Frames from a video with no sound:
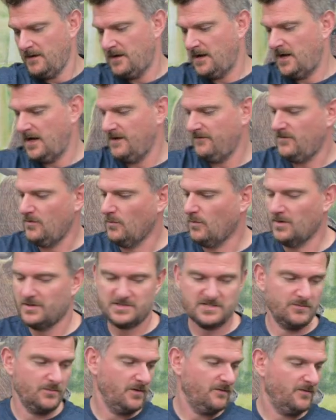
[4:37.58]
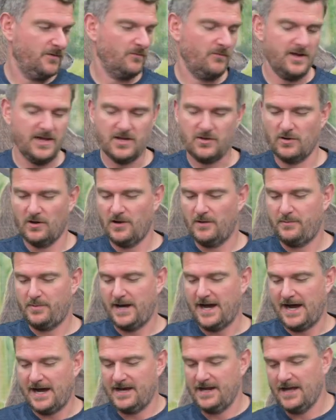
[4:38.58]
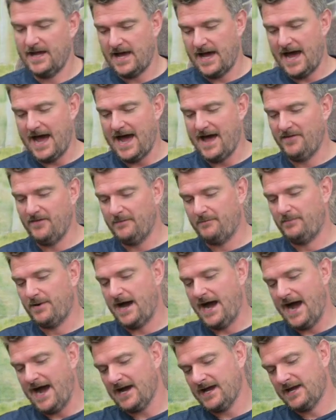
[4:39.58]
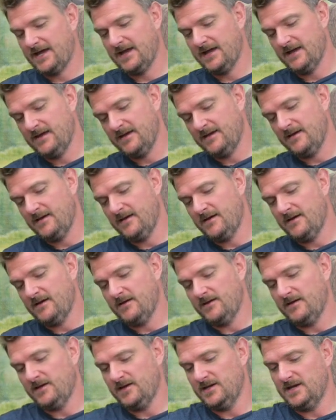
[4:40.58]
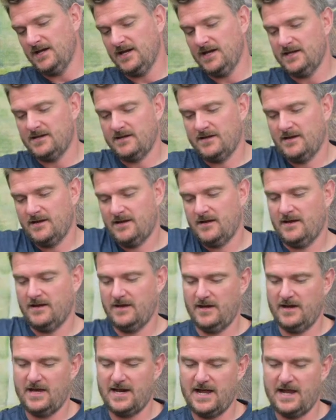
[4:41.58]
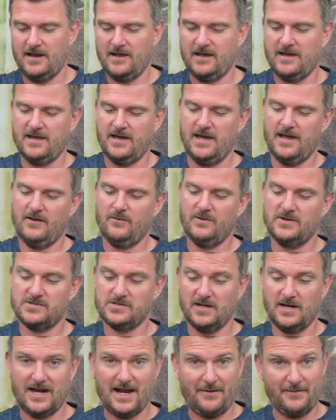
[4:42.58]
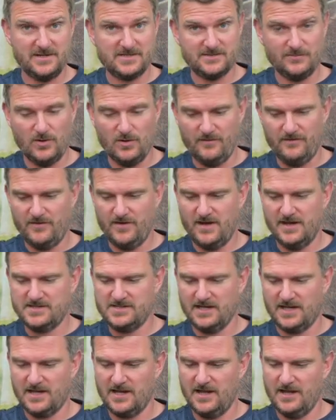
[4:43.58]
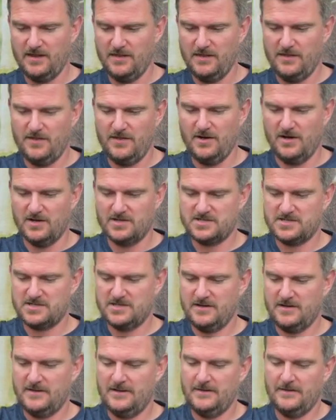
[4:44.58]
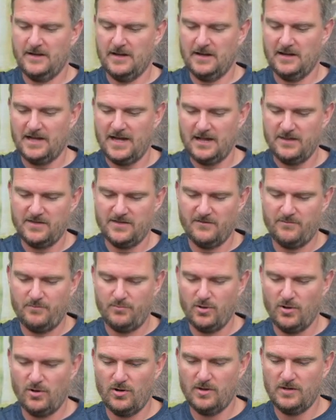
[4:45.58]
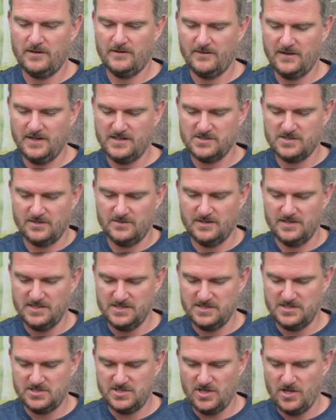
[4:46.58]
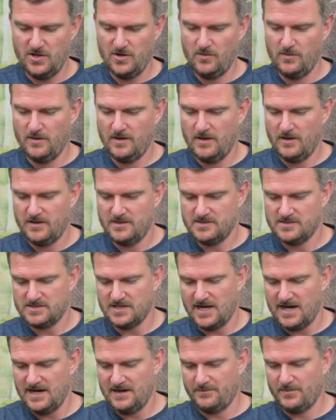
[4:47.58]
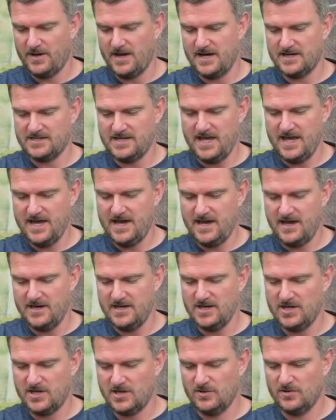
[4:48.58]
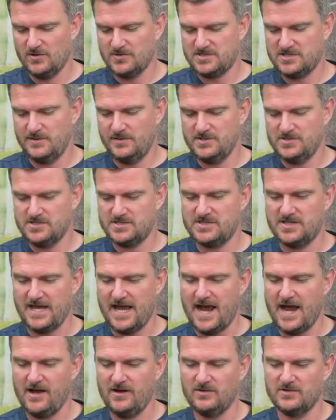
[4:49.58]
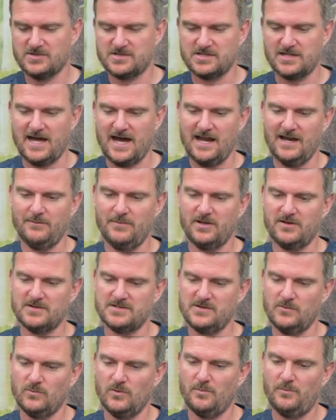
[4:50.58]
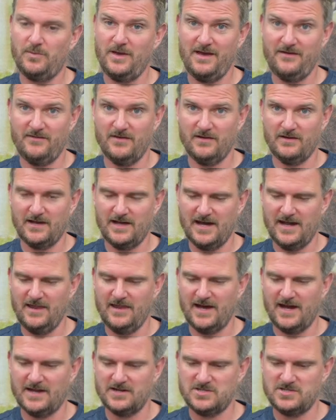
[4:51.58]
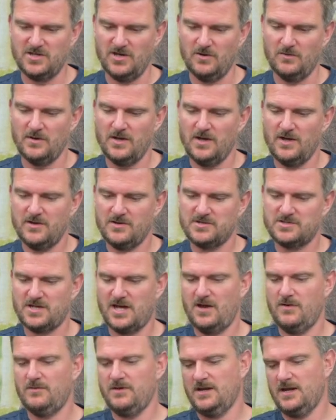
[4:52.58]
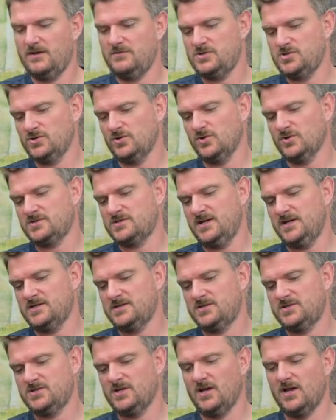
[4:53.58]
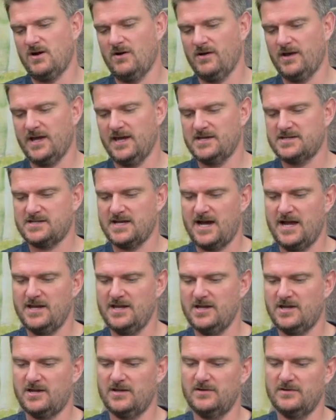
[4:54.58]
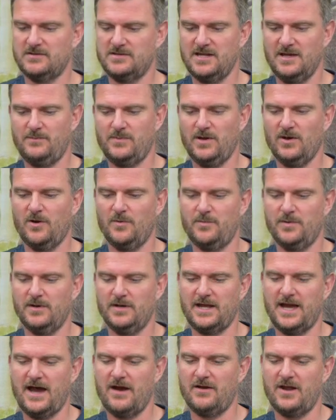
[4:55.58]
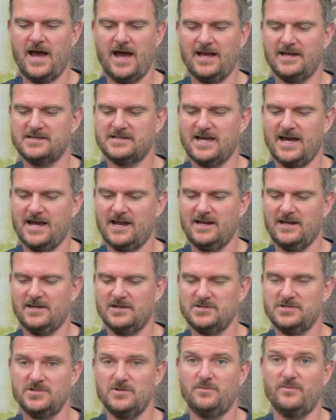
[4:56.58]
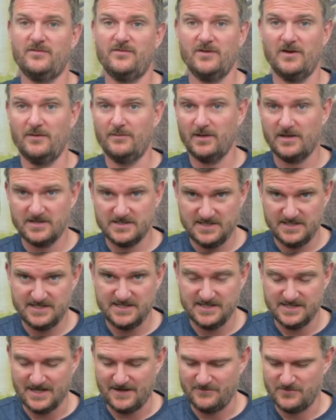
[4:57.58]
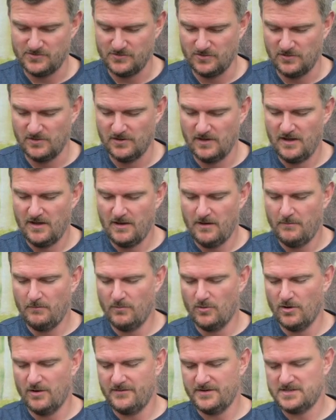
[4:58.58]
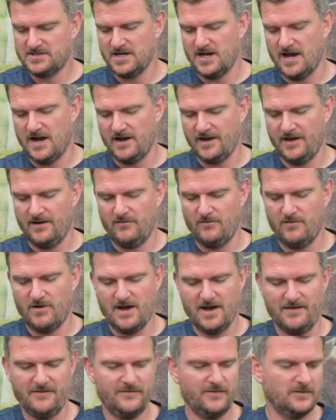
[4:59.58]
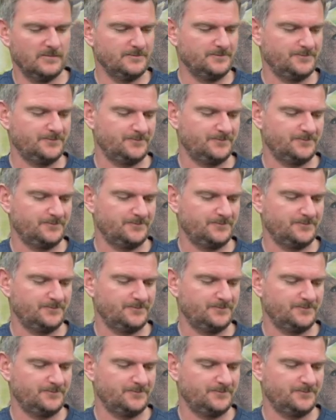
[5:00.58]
And if you want to move the recoil pad at the back, you need an Allen key, which will allow it to move vertically. Thus, length of pull is on these two slider bars here, and you can also adjust the angle slightly because it will pivot like that too. So, you know, shortest to longest, and you can dip it up and down exactly as you prefer, because it is, after all, more of a target rifle.